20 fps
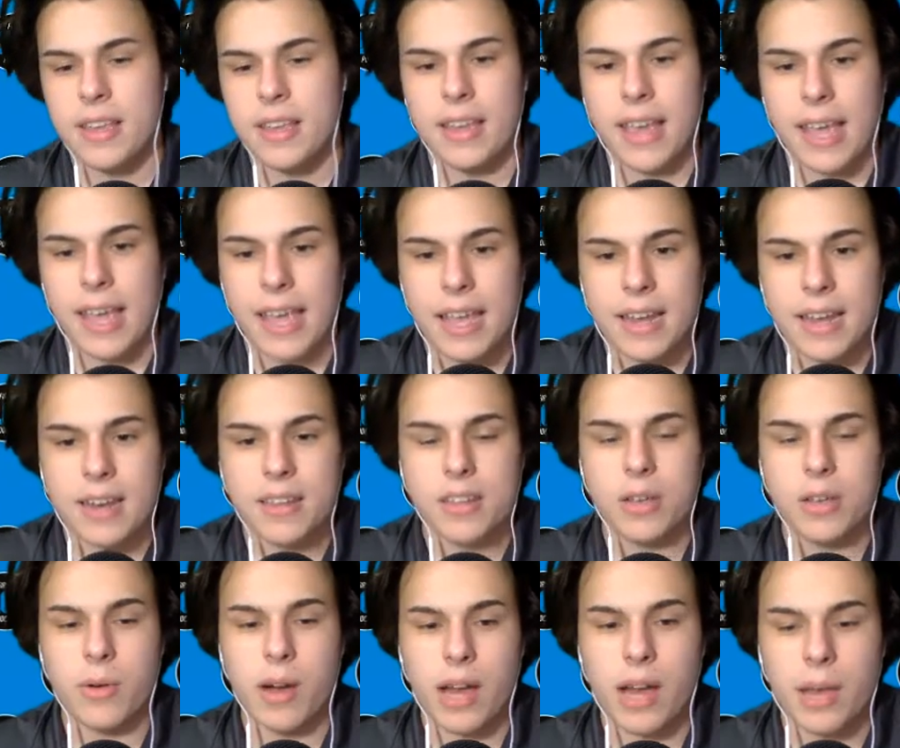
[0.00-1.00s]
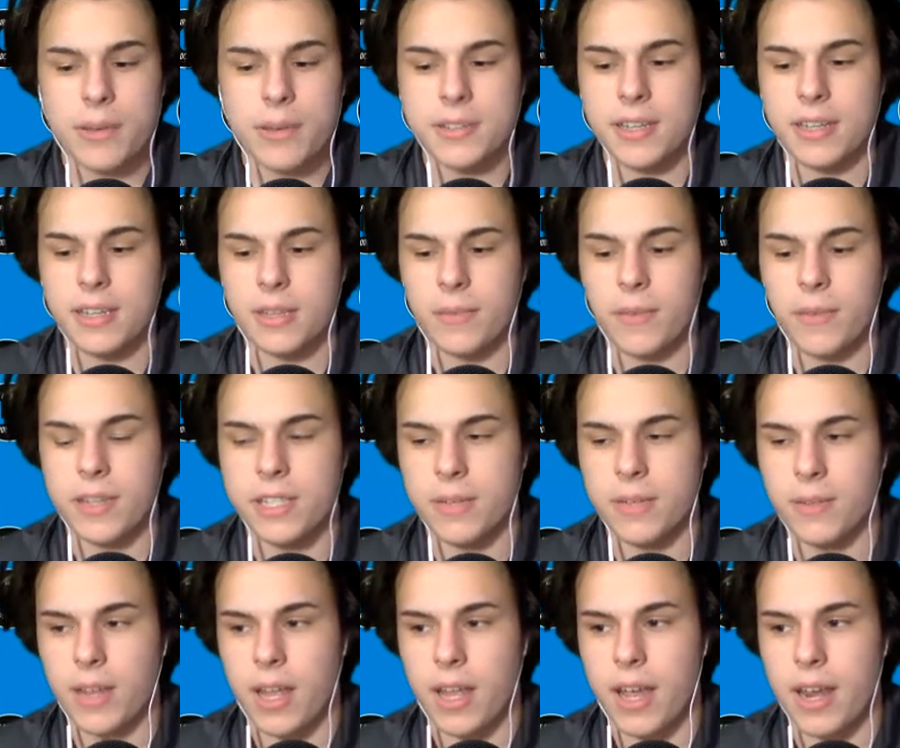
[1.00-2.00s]
can the Ohio State
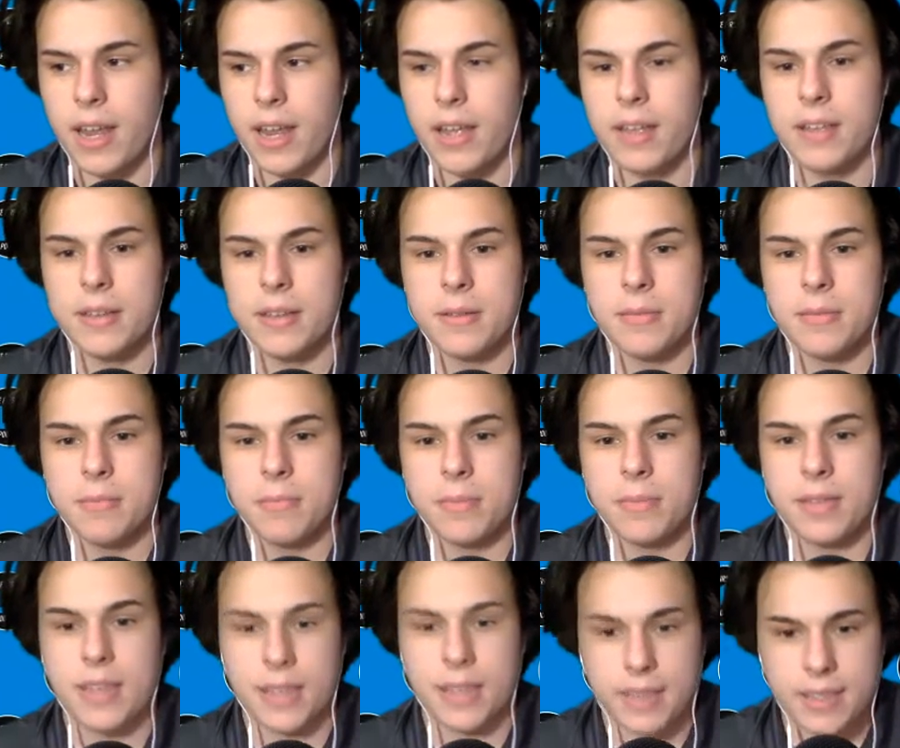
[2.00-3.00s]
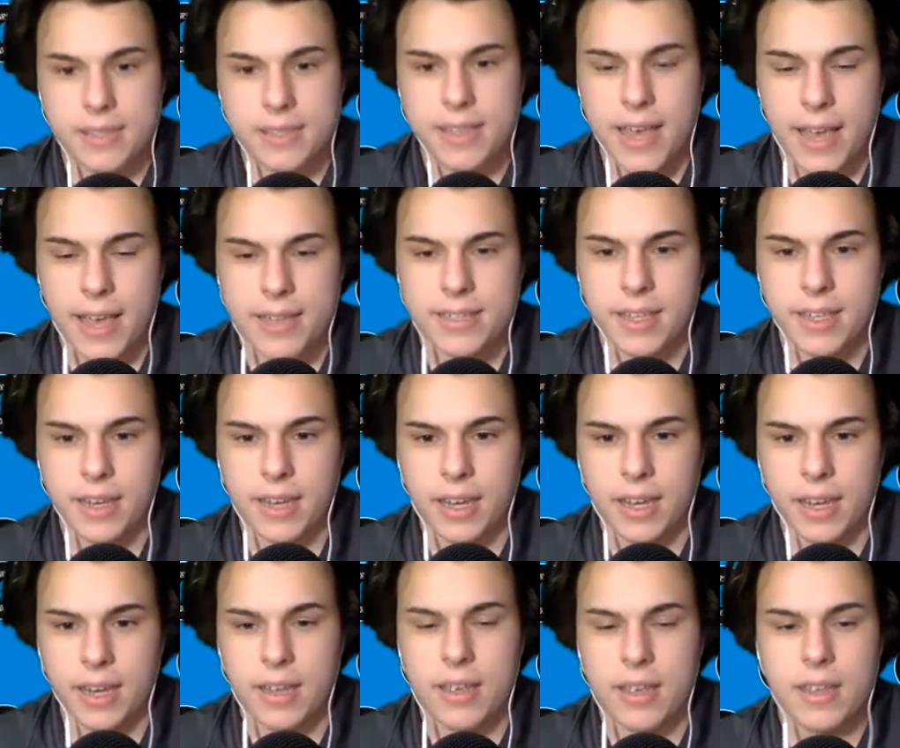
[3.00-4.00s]
defensive line get the sacks they
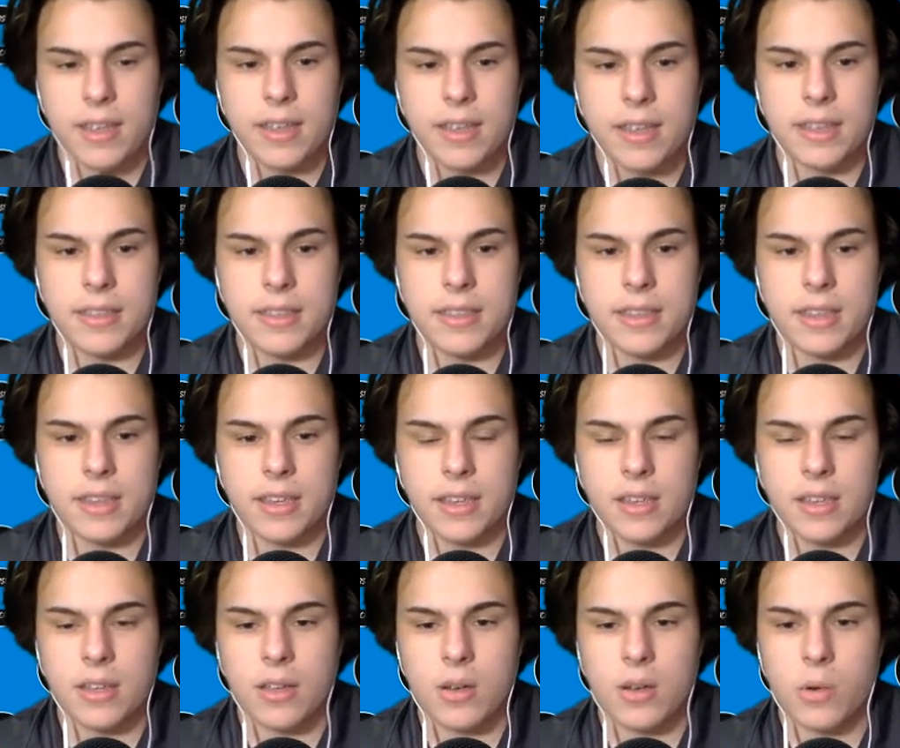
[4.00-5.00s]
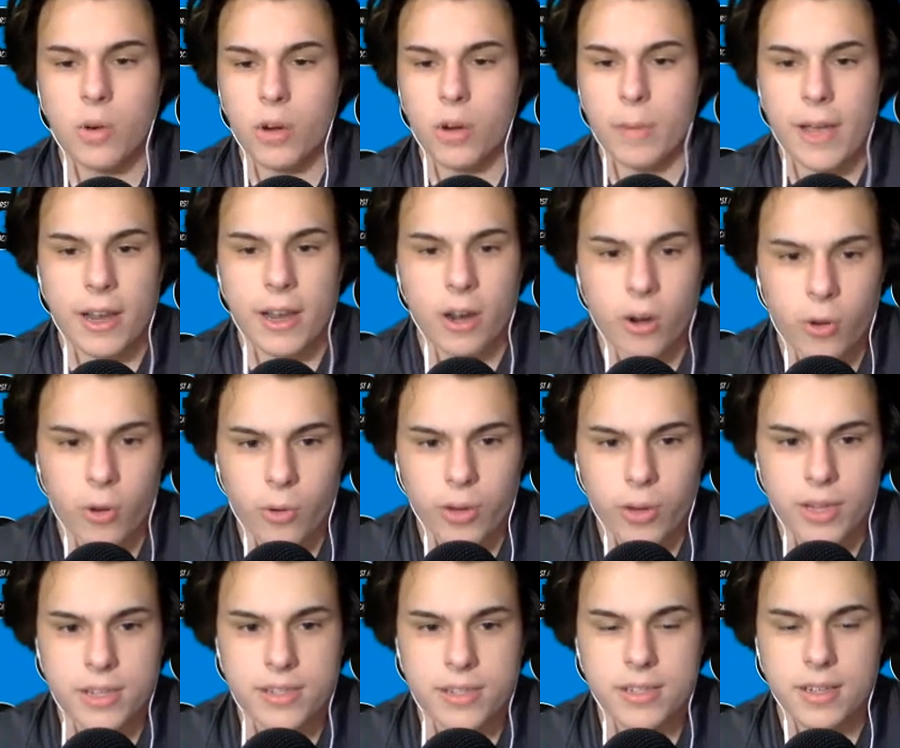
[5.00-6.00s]
need, get the quarterback
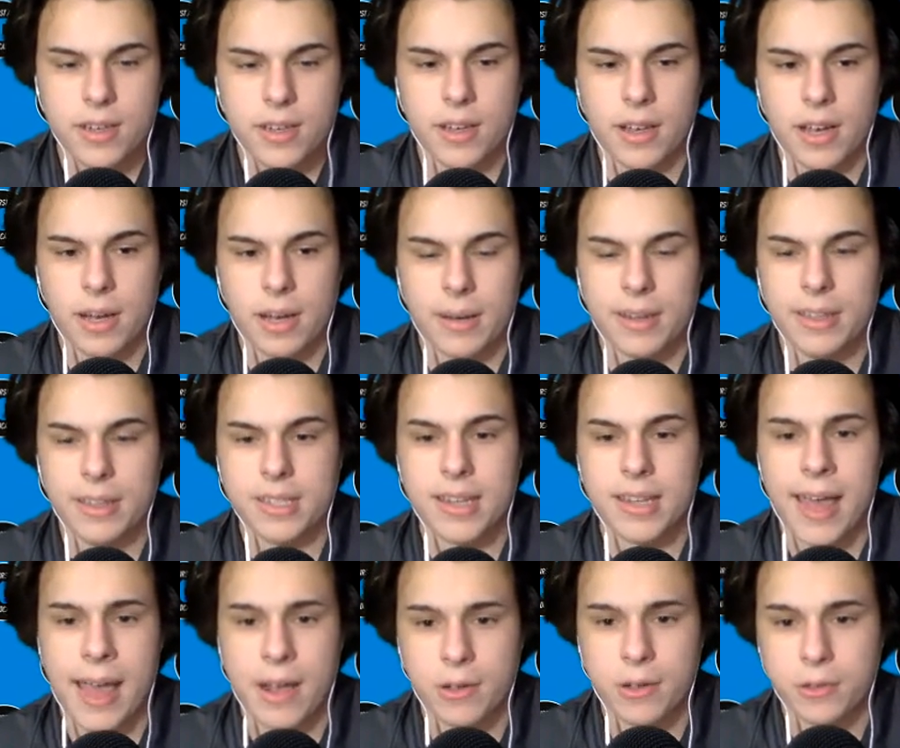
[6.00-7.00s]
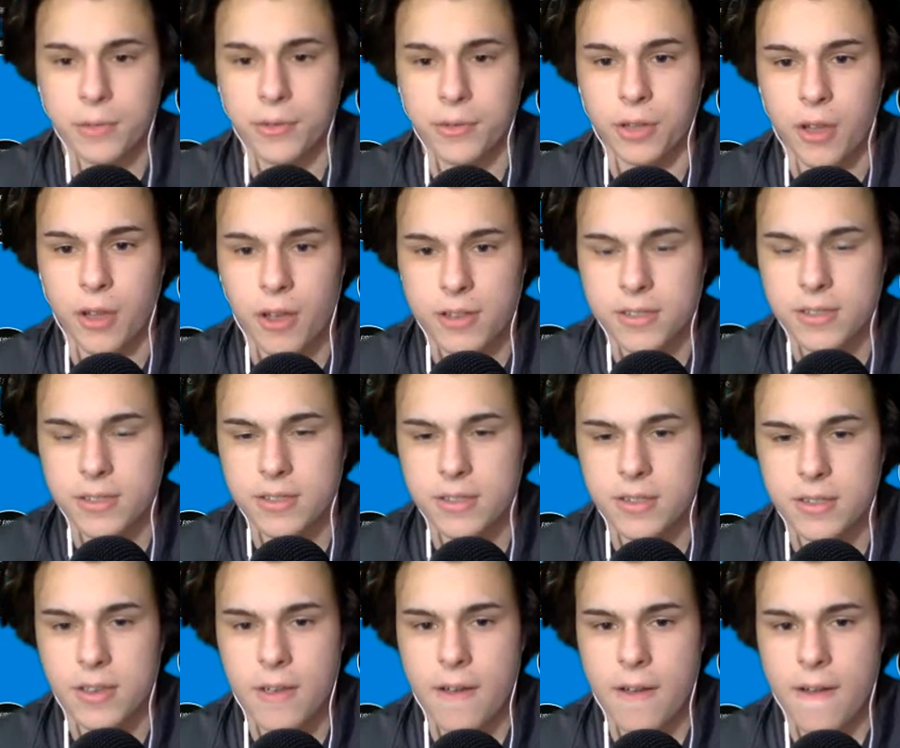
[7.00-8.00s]
hurries, get the tackles for
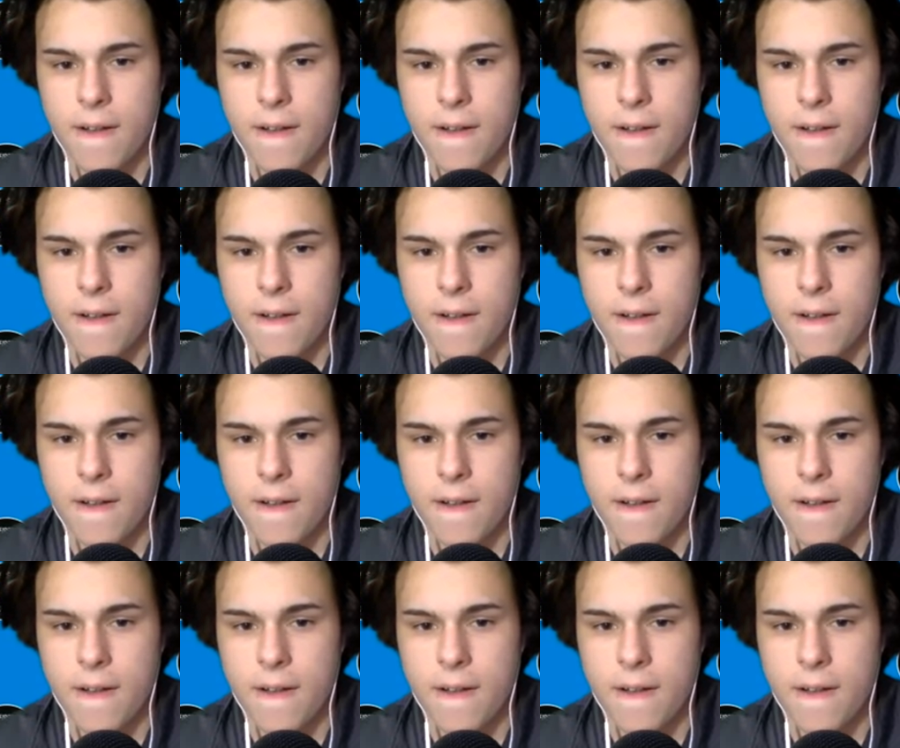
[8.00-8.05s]
losses?